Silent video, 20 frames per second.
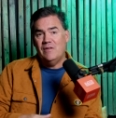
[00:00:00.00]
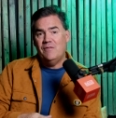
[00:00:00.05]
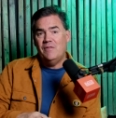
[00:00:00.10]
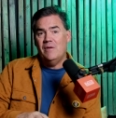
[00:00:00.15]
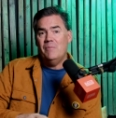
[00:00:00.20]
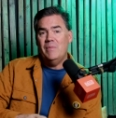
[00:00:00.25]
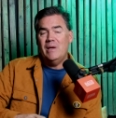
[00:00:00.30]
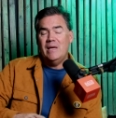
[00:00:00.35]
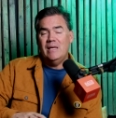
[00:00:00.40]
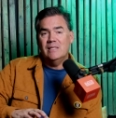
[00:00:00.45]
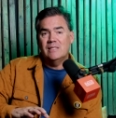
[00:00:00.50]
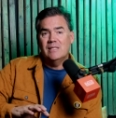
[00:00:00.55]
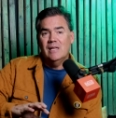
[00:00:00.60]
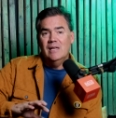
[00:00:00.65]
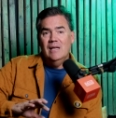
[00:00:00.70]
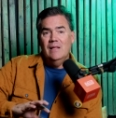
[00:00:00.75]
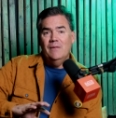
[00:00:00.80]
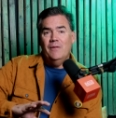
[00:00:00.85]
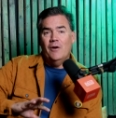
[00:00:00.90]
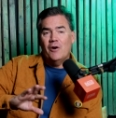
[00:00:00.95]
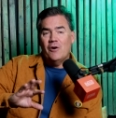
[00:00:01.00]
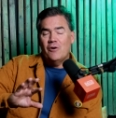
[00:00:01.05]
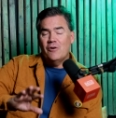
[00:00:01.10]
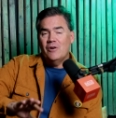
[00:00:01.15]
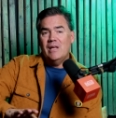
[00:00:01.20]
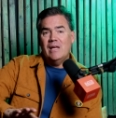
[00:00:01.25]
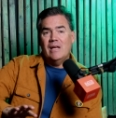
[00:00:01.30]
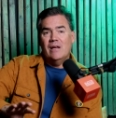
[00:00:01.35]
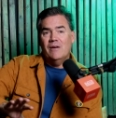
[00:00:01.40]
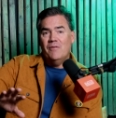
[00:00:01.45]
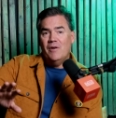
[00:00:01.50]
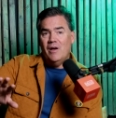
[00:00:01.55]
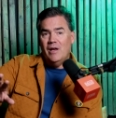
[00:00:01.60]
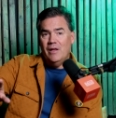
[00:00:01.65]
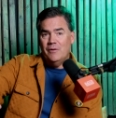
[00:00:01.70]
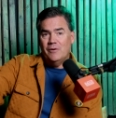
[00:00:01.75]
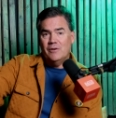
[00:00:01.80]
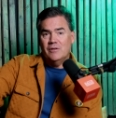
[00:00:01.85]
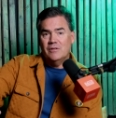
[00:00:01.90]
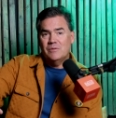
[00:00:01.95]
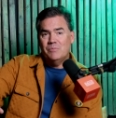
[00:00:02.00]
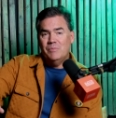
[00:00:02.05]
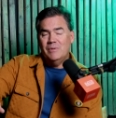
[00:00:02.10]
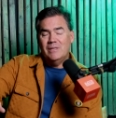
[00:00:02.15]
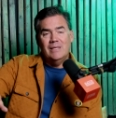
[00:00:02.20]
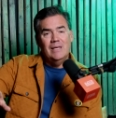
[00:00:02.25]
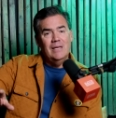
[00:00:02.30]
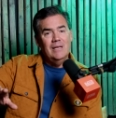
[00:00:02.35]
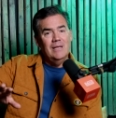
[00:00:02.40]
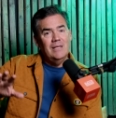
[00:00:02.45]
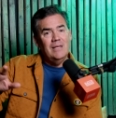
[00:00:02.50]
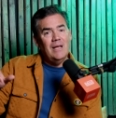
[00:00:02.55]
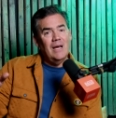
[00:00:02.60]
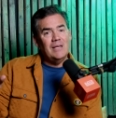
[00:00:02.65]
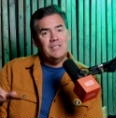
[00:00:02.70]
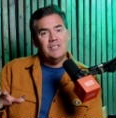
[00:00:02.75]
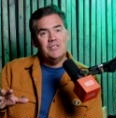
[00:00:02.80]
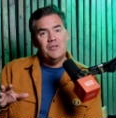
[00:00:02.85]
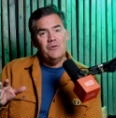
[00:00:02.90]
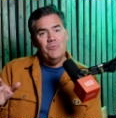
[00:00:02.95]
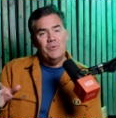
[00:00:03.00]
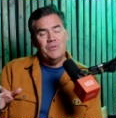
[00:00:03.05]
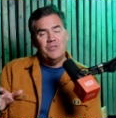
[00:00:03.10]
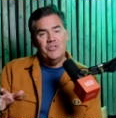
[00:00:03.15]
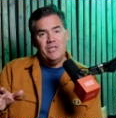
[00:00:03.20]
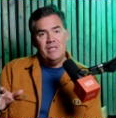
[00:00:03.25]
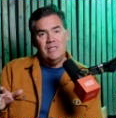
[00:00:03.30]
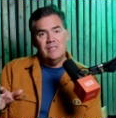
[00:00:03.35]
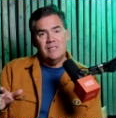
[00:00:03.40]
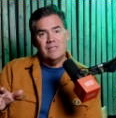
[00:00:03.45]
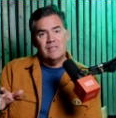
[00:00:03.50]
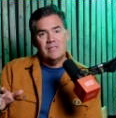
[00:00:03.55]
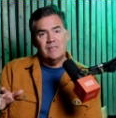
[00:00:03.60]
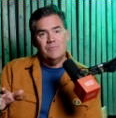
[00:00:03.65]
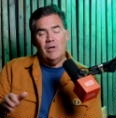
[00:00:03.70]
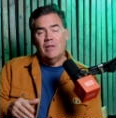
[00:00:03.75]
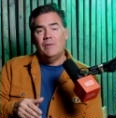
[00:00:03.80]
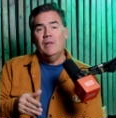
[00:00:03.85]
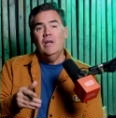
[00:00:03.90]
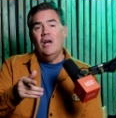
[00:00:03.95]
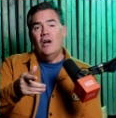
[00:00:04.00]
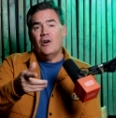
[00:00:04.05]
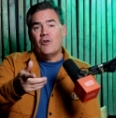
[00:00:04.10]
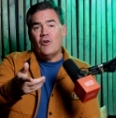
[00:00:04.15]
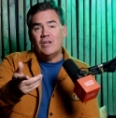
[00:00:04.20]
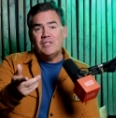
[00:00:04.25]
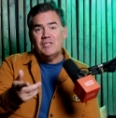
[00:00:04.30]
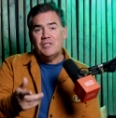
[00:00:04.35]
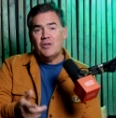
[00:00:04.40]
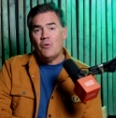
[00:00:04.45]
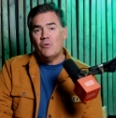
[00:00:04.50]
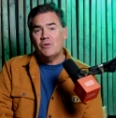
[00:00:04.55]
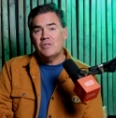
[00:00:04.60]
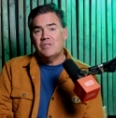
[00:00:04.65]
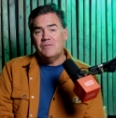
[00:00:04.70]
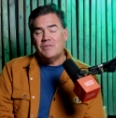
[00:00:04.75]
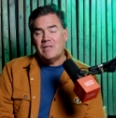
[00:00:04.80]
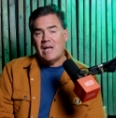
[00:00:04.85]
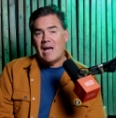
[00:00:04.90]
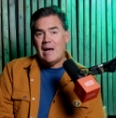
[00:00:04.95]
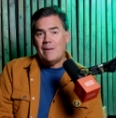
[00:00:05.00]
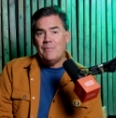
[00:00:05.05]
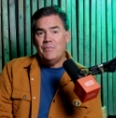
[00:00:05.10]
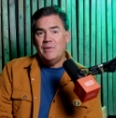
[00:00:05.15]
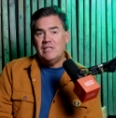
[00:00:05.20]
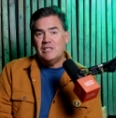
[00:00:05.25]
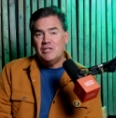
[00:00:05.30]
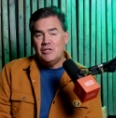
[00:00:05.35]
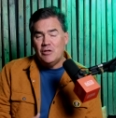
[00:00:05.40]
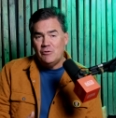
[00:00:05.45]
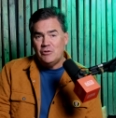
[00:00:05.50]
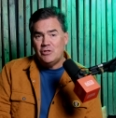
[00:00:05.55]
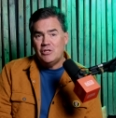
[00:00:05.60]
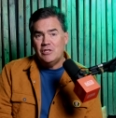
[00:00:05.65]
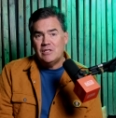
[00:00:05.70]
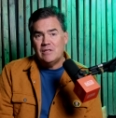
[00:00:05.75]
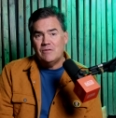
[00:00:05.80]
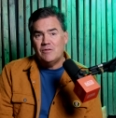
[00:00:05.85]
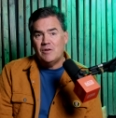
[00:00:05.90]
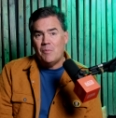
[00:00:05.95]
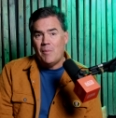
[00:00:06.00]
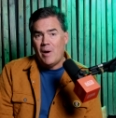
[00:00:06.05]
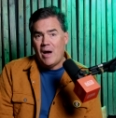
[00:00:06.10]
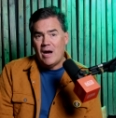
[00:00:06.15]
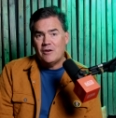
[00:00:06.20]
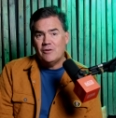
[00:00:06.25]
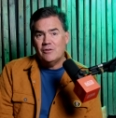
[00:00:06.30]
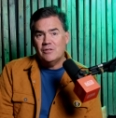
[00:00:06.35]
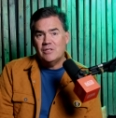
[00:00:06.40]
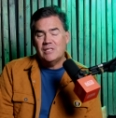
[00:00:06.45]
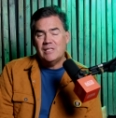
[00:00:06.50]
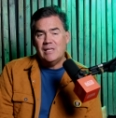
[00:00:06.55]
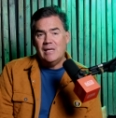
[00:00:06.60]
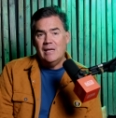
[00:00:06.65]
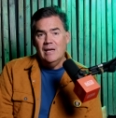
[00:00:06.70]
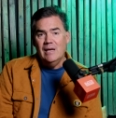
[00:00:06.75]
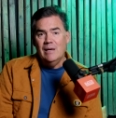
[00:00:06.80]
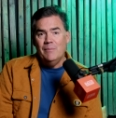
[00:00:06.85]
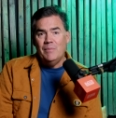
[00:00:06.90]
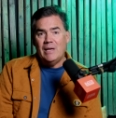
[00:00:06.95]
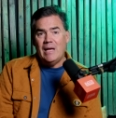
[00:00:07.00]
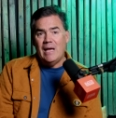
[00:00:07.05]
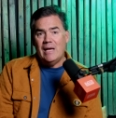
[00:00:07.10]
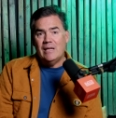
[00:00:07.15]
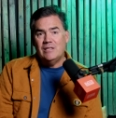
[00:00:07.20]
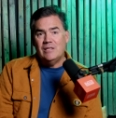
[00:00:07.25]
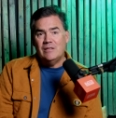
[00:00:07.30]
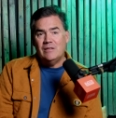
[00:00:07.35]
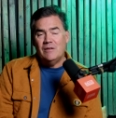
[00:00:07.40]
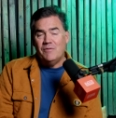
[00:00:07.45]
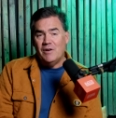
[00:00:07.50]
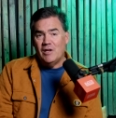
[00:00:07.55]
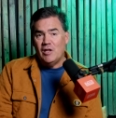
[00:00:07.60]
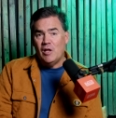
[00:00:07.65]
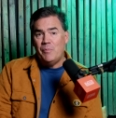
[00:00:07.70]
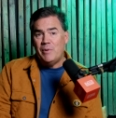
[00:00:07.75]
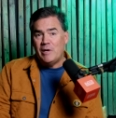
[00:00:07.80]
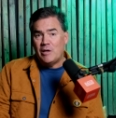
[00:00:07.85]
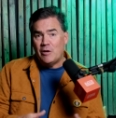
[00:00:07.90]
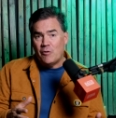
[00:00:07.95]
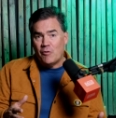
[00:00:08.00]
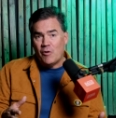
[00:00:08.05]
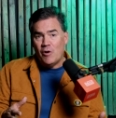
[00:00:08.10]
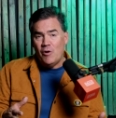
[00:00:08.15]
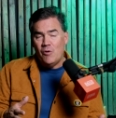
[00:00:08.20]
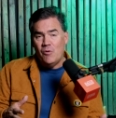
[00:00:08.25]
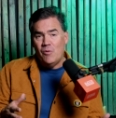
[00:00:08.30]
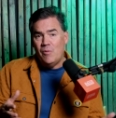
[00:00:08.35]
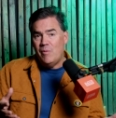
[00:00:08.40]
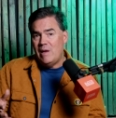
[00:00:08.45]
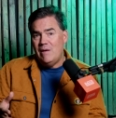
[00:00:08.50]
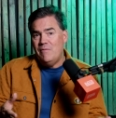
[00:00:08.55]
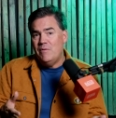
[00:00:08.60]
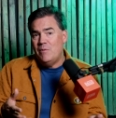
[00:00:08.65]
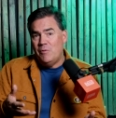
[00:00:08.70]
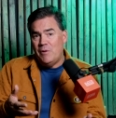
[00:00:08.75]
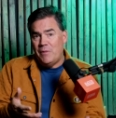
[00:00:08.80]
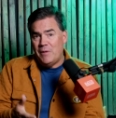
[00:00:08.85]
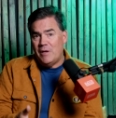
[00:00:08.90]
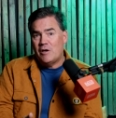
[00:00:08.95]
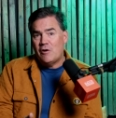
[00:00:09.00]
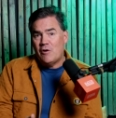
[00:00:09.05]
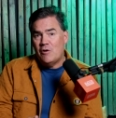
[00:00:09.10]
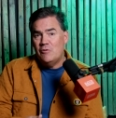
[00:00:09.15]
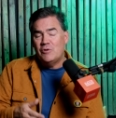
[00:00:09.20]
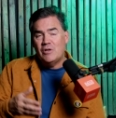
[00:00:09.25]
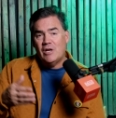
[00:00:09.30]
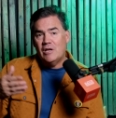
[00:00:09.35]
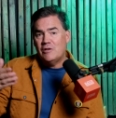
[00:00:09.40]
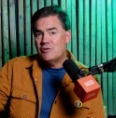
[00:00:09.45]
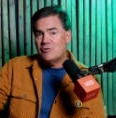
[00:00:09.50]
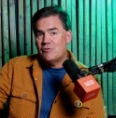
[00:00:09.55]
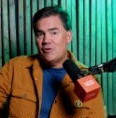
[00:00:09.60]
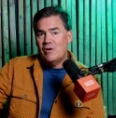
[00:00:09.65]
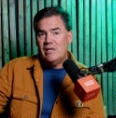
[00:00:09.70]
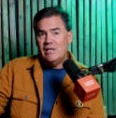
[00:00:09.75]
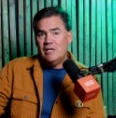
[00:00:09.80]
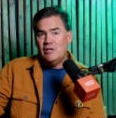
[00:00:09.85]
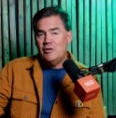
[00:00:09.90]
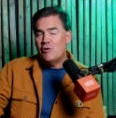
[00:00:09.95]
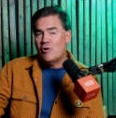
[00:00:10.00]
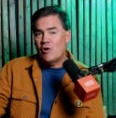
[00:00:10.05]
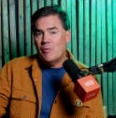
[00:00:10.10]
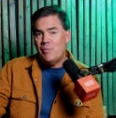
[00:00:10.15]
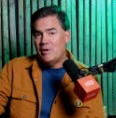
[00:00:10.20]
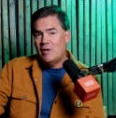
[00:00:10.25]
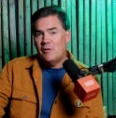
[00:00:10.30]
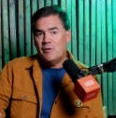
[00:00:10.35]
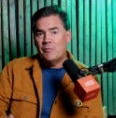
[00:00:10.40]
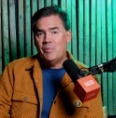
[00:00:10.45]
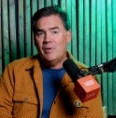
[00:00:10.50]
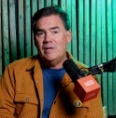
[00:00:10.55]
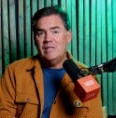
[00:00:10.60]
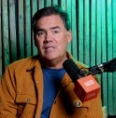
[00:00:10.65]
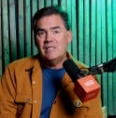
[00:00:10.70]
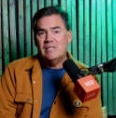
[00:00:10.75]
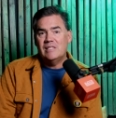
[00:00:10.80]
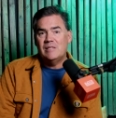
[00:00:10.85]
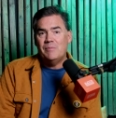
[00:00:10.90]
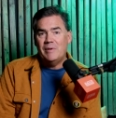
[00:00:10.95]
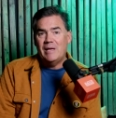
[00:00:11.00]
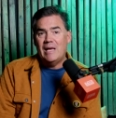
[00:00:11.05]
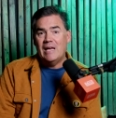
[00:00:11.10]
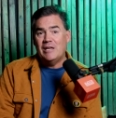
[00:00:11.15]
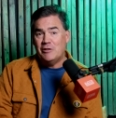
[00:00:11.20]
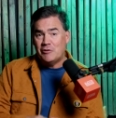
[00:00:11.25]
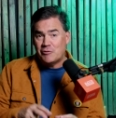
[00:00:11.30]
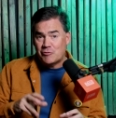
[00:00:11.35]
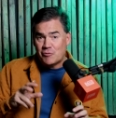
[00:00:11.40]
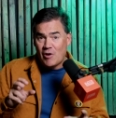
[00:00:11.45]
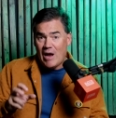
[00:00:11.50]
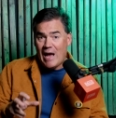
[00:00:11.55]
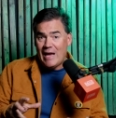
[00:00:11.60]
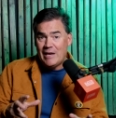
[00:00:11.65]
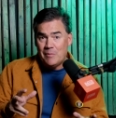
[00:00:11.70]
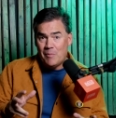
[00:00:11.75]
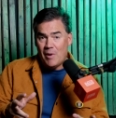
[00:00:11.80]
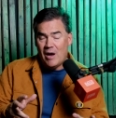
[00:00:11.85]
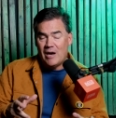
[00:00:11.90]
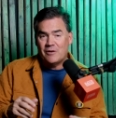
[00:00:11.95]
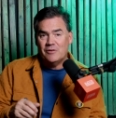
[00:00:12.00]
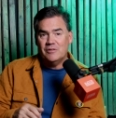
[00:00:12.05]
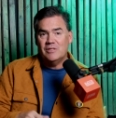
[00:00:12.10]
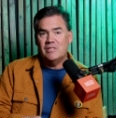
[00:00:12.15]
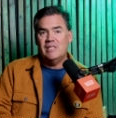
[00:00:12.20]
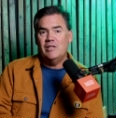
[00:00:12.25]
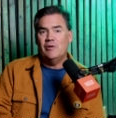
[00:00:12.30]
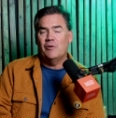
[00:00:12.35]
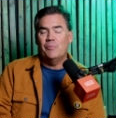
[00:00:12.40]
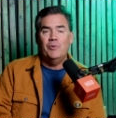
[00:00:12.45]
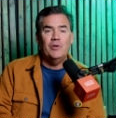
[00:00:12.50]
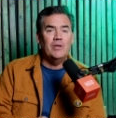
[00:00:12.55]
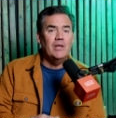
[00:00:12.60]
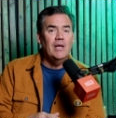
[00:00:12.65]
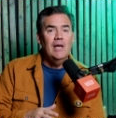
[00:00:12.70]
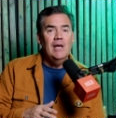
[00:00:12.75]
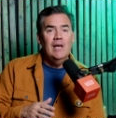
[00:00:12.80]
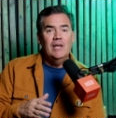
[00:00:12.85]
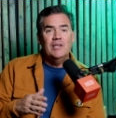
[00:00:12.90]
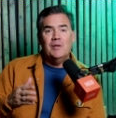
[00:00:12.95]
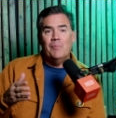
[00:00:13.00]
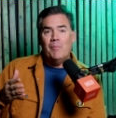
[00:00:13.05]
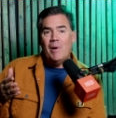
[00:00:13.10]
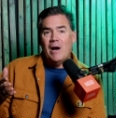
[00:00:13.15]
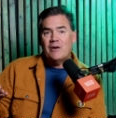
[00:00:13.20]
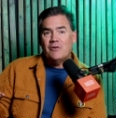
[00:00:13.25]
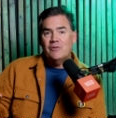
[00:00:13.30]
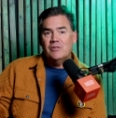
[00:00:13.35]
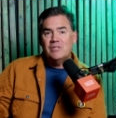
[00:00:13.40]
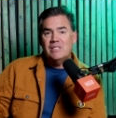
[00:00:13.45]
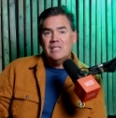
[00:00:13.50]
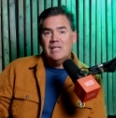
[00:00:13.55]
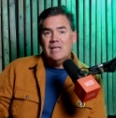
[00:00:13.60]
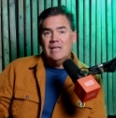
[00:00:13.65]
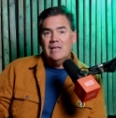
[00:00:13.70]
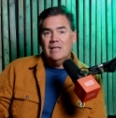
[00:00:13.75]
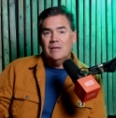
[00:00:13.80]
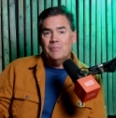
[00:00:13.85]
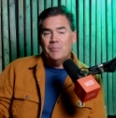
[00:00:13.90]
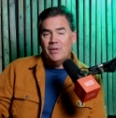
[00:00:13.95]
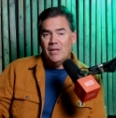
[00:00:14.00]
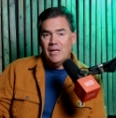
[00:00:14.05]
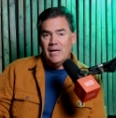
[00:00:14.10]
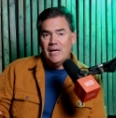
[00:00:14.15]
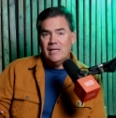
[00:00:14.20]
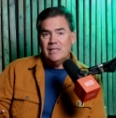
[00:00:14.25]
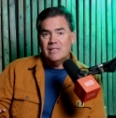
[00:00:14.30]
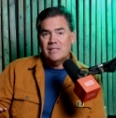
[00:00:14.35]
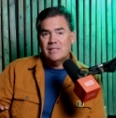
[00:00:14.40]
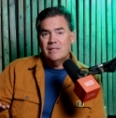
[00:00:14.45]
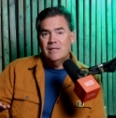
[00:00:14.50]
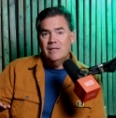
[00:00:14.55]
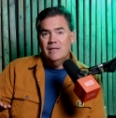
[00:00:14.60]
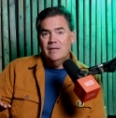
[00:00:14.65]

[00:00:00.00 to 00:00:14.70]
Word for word: if it means the hurting of others. But not so with Jesus. Well, across the course of time, these notions of democracy began to develop and grow, even within our own country and in Europe and other places, began to try democracy or put democracy in place.